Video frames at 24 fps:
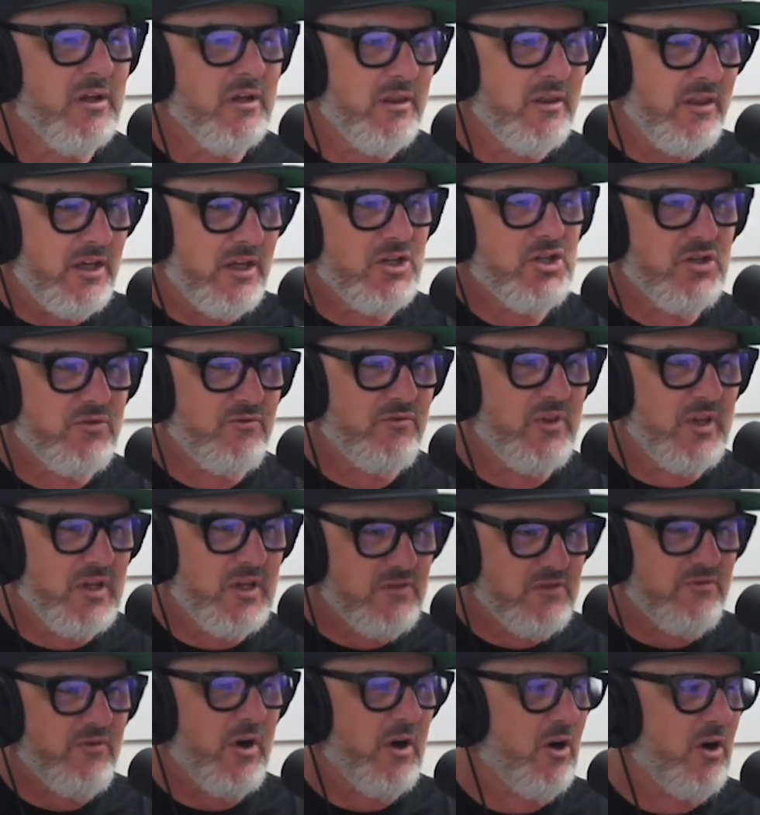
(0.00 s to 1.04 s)
This
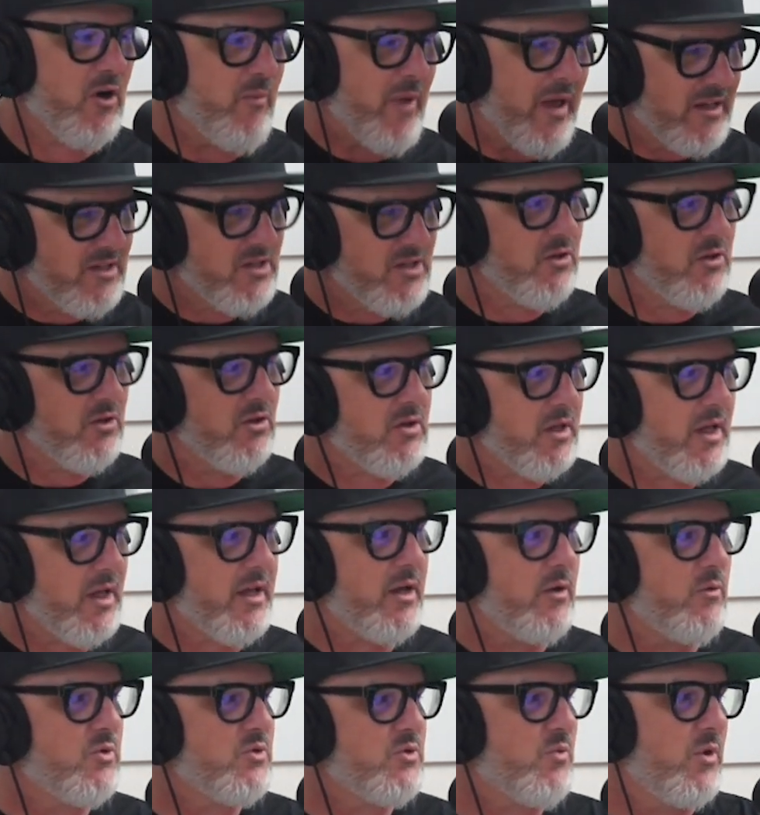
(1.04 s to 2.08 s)
photo makes it look like
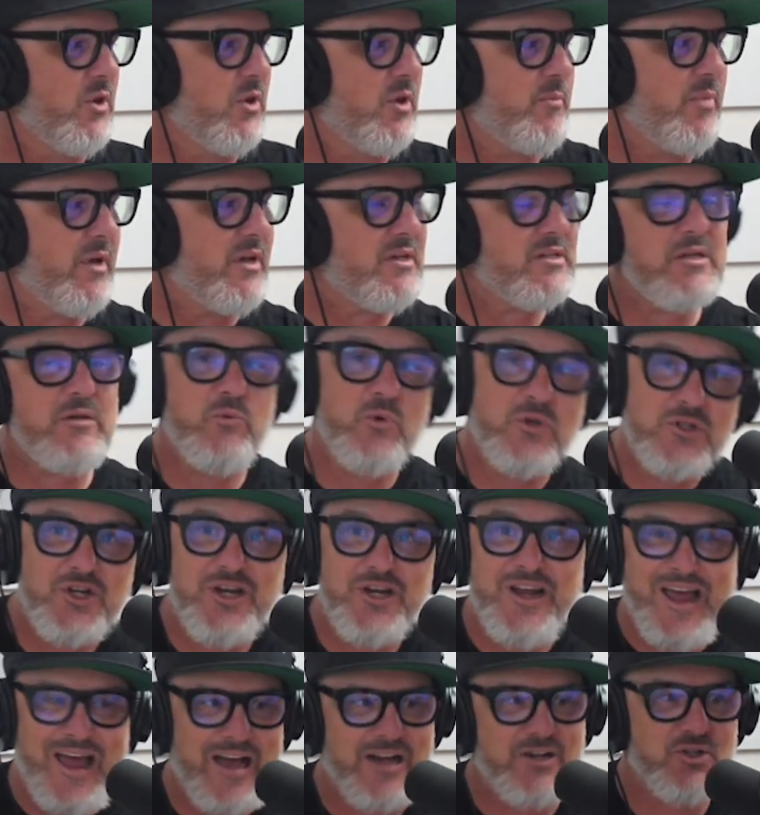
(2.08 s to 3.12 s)
it was really busy, which
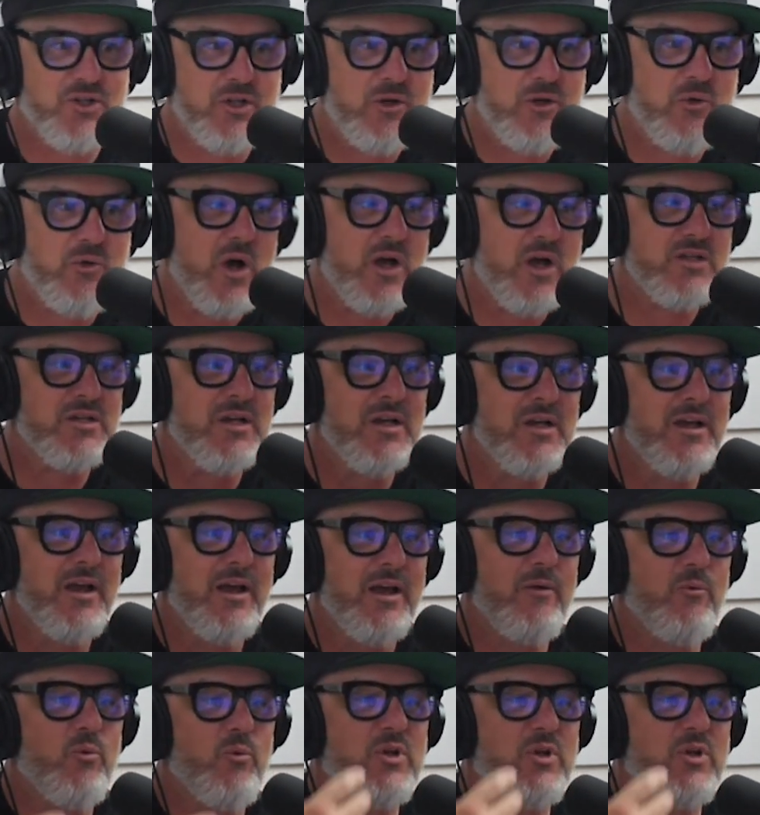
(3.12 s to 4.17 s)
it actually was,
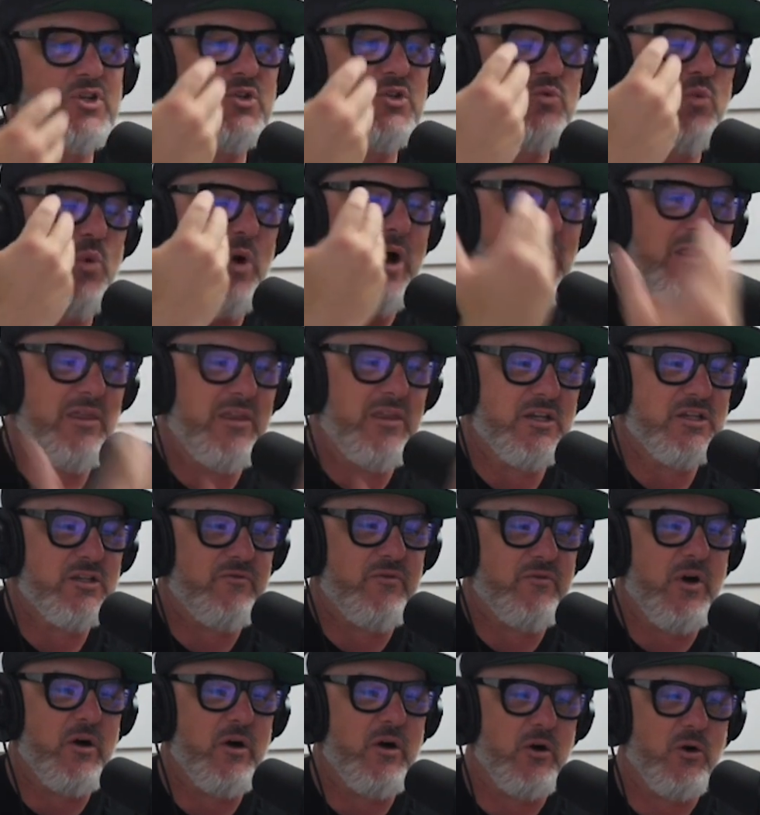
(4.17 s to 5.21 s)
which is why this
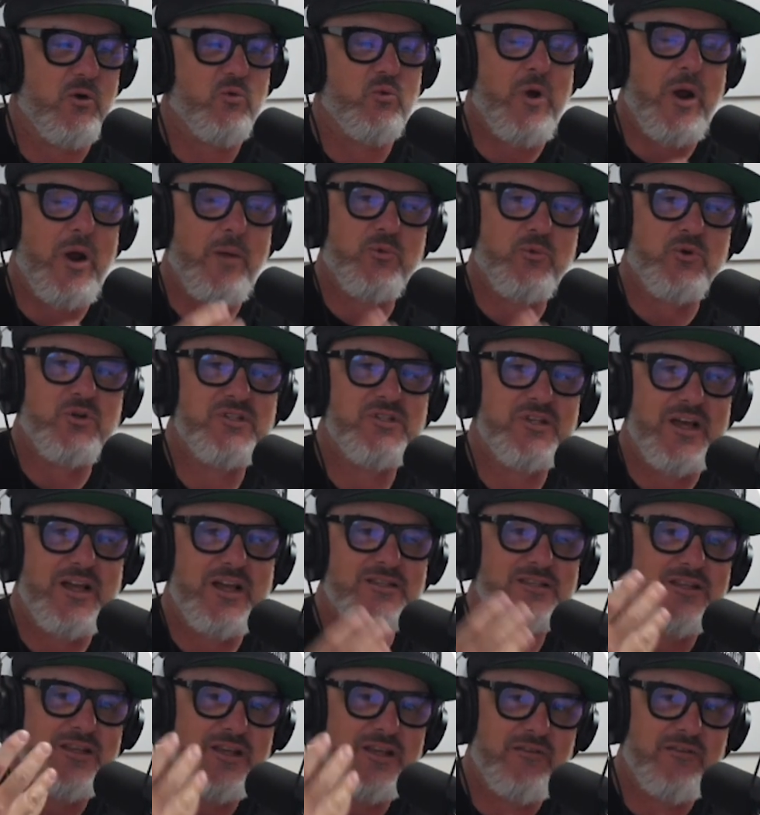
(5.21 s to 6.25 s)
photo
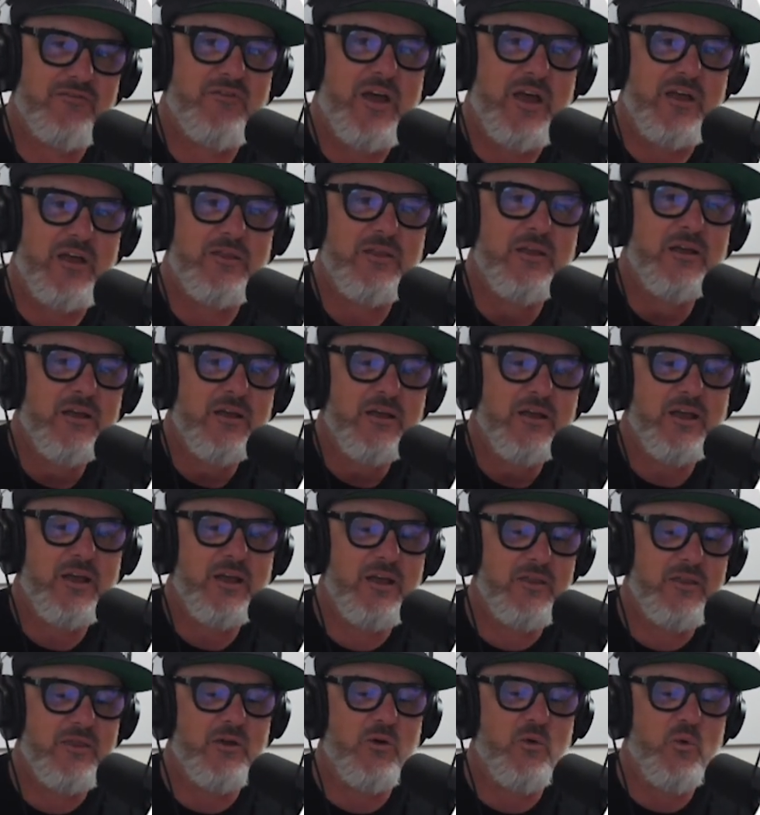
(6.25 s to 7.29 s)
represents the event
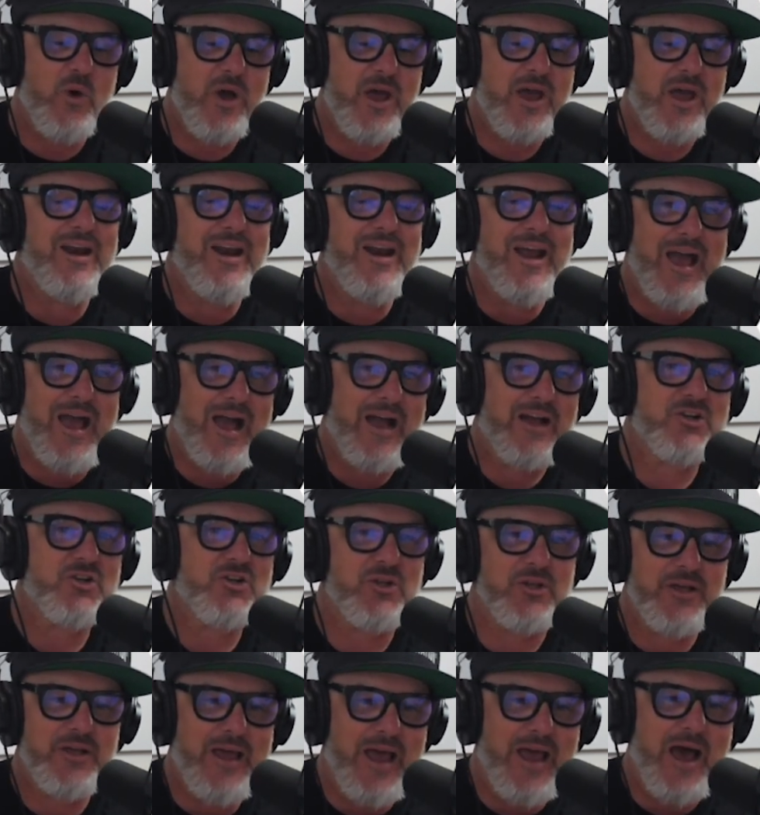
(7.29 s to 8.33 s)
in the way it
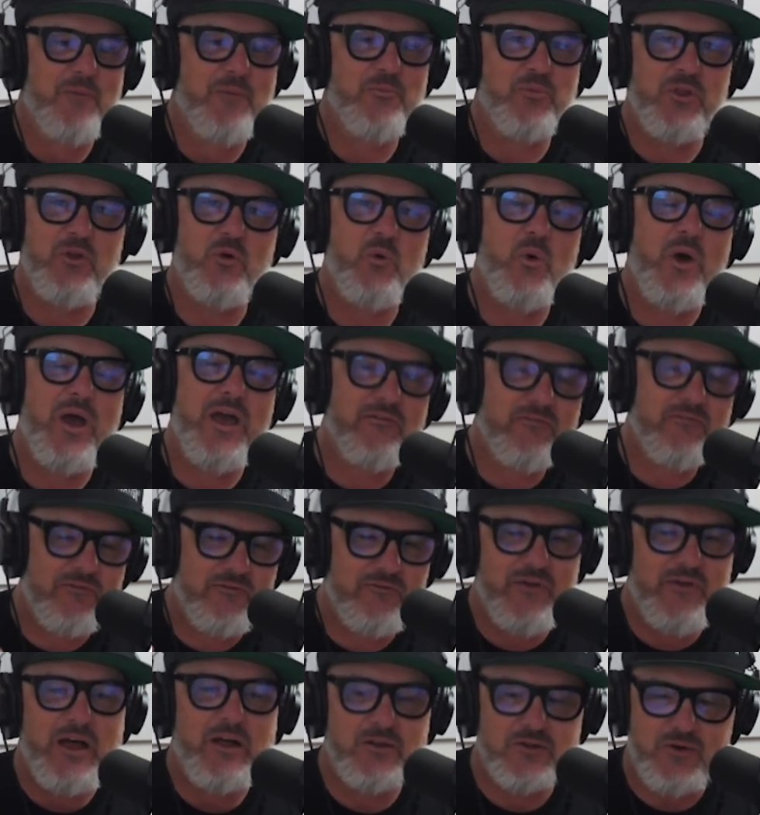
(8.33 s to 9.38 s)
actually happened, the way it
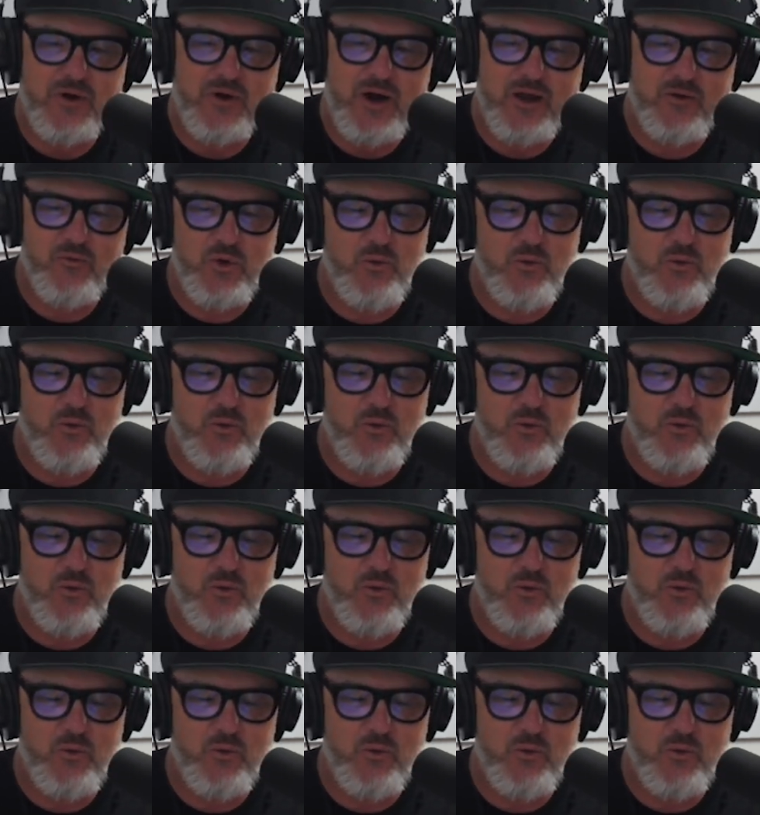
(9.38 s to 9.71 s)
felt, right?